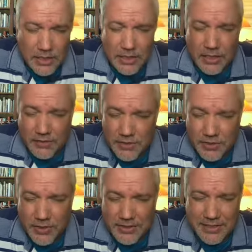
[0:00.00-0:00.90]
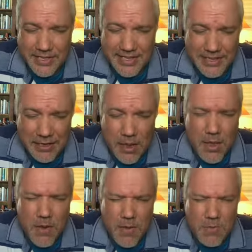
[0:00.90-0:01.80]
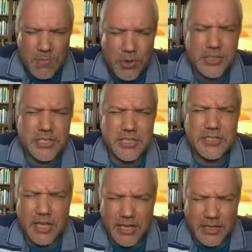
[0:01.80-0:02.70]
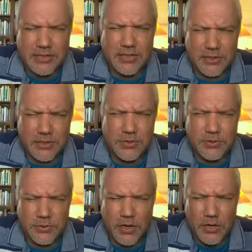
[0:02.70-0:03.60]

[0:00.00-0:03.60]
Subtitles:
enough stress that it pushes us to